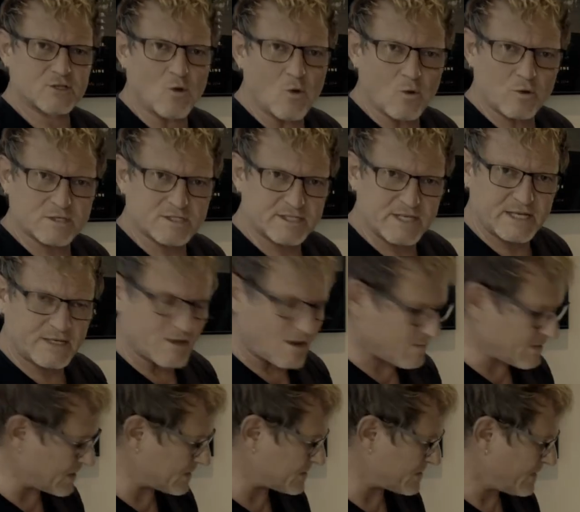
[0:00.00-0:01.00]
all C
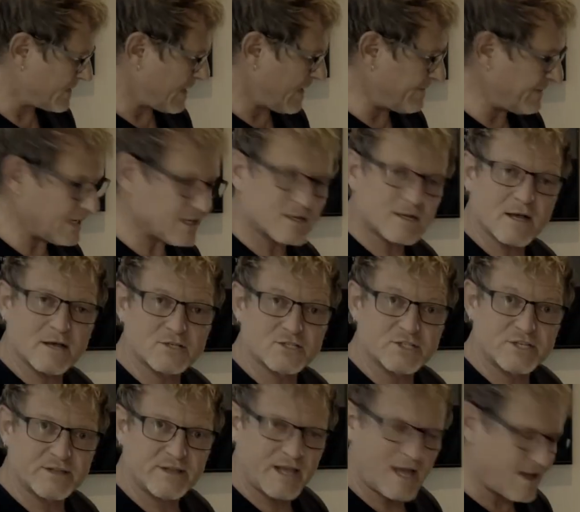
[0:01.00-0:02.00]
dominant, and then it goes
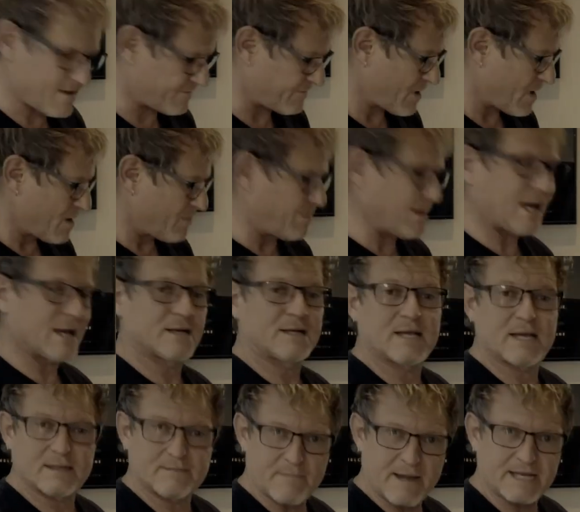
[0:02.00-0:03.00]
to the F,
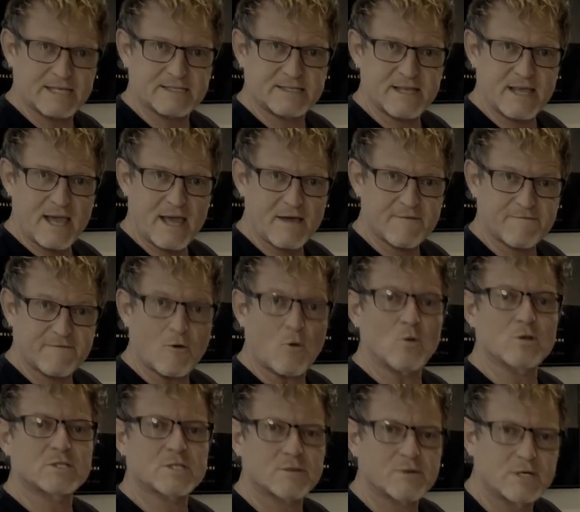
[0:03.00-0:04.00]
but it makes the F
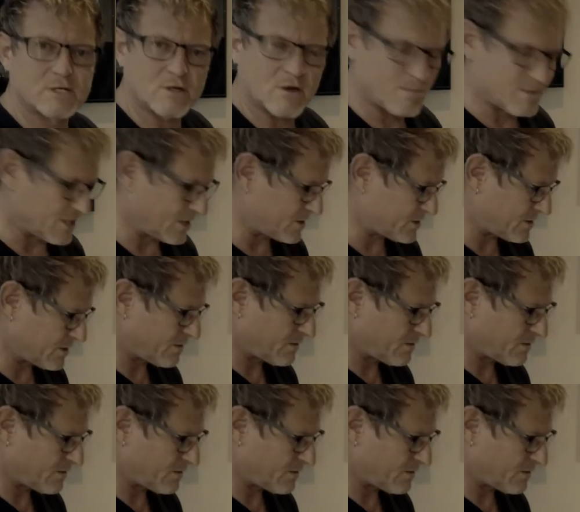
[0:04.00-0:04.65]
also a dominant.